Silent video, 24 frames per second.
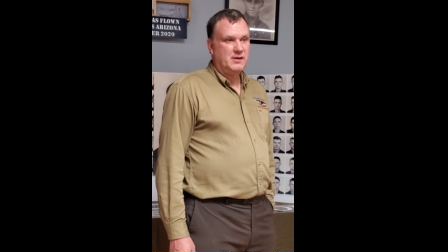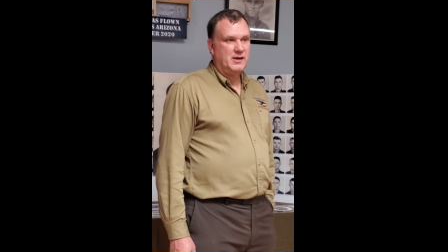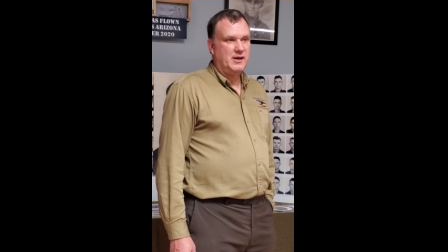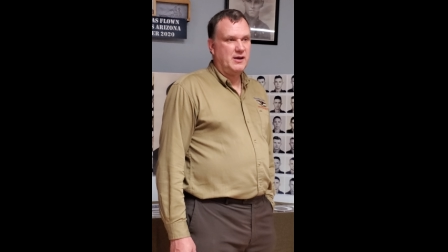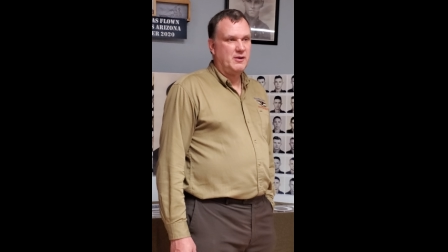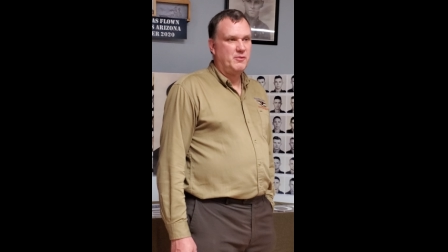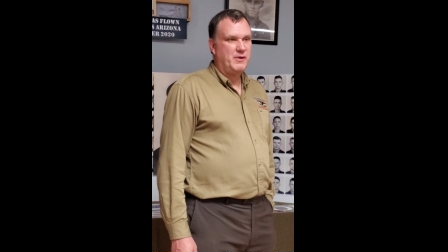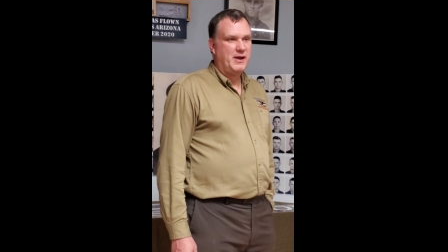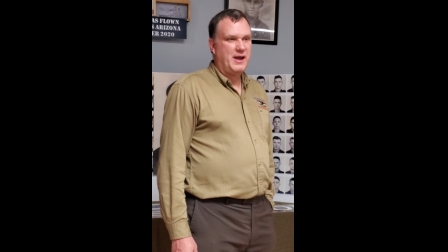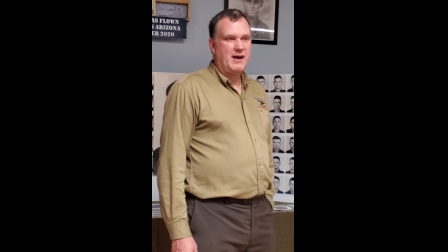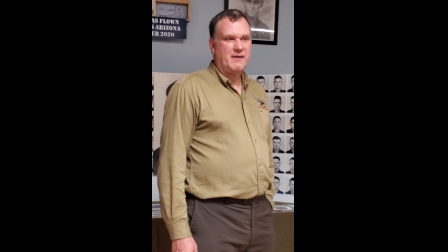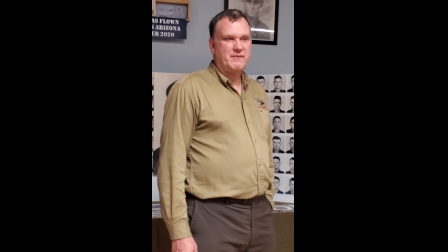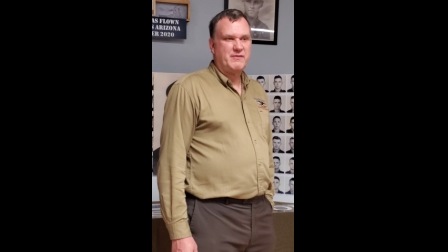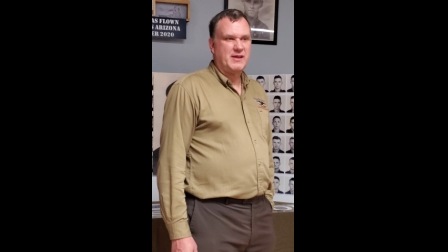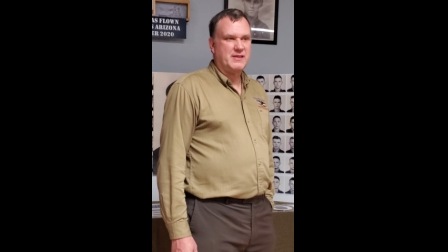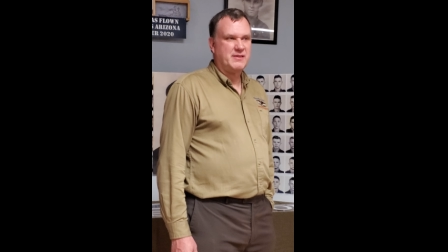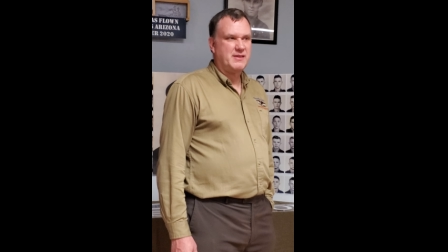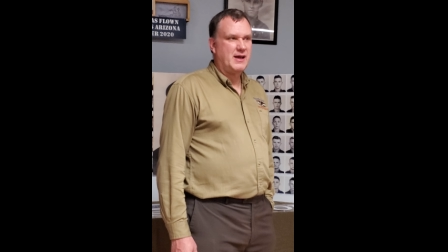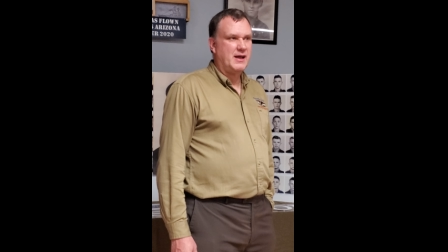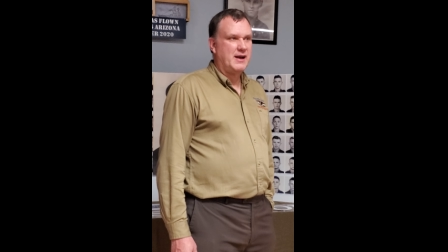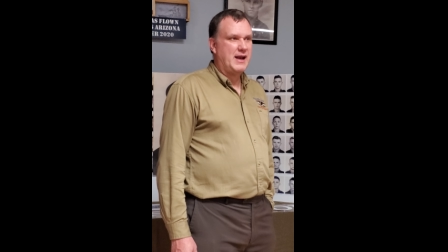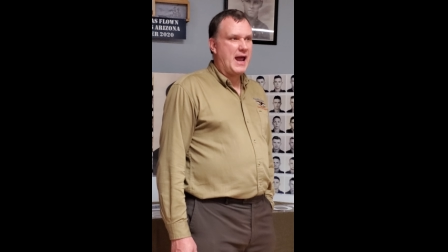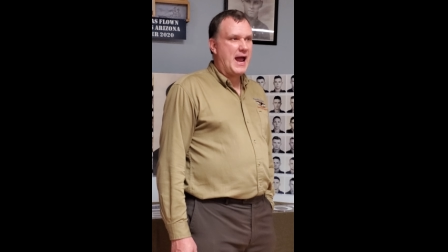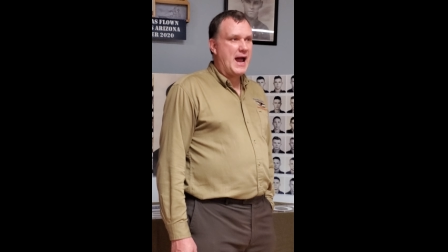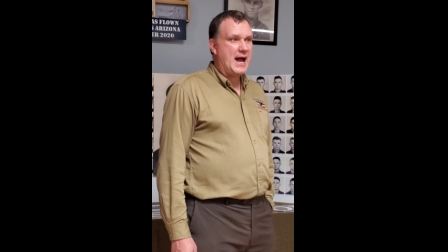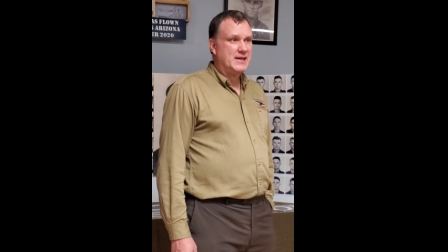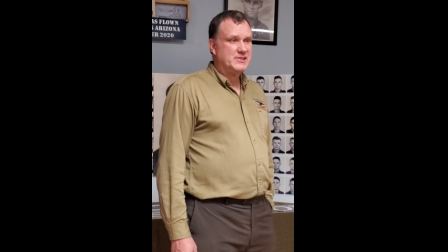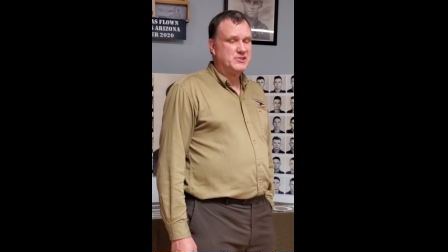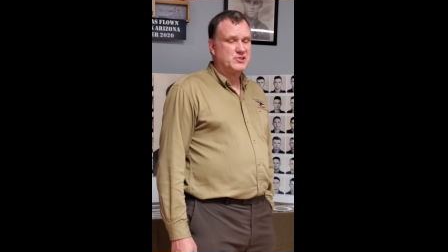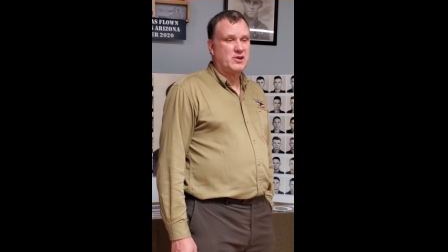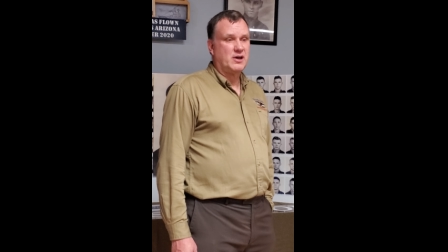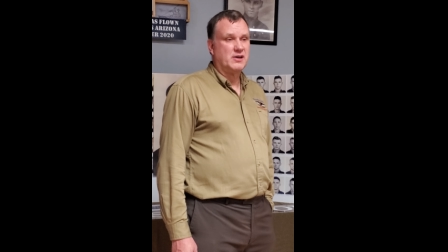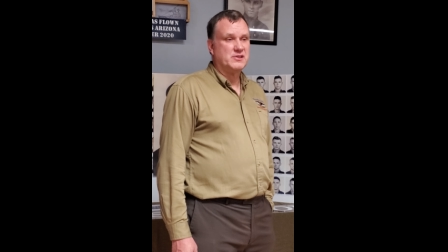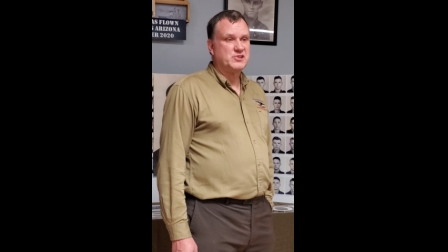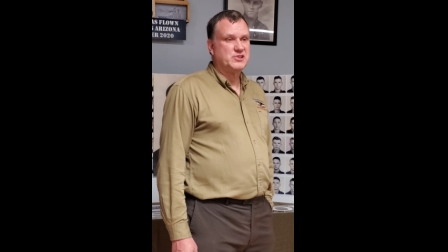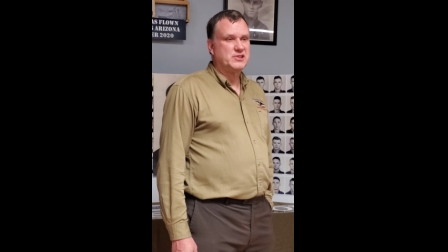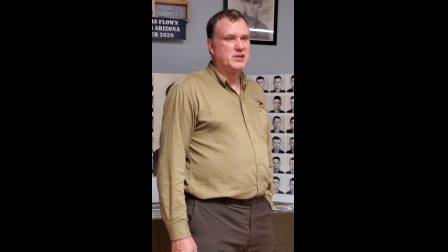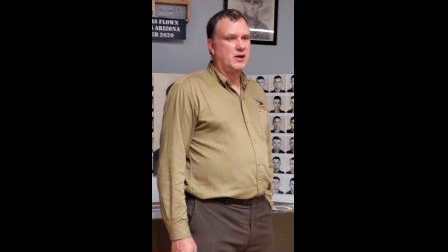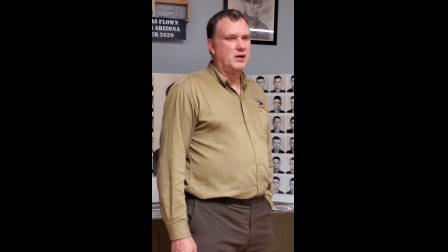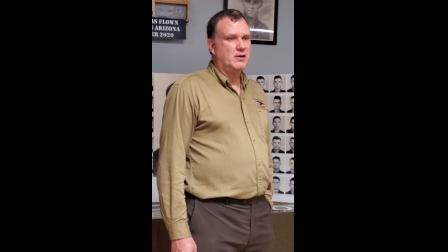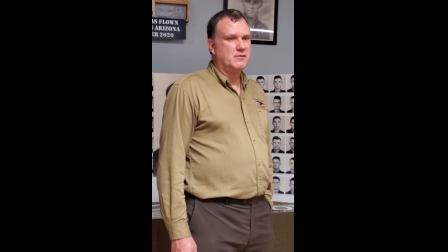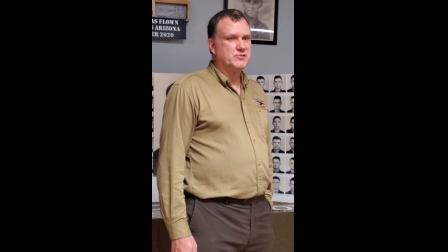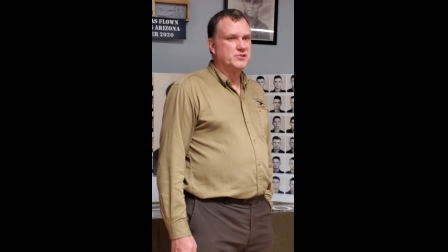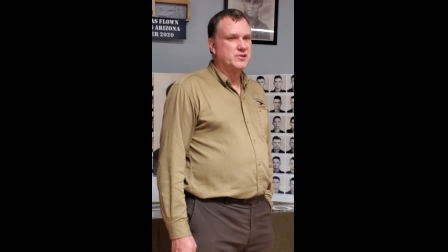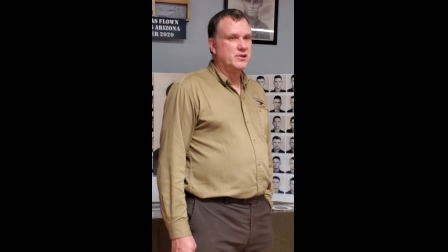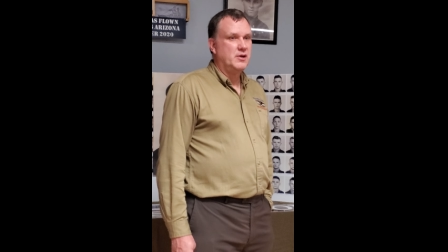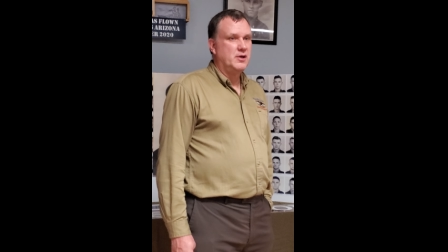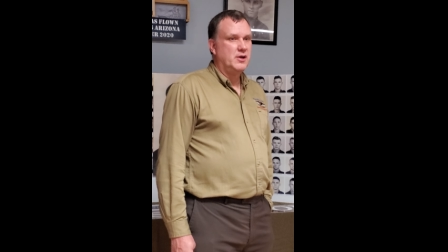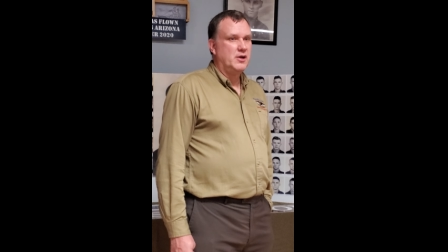And we have to then ask ourselves,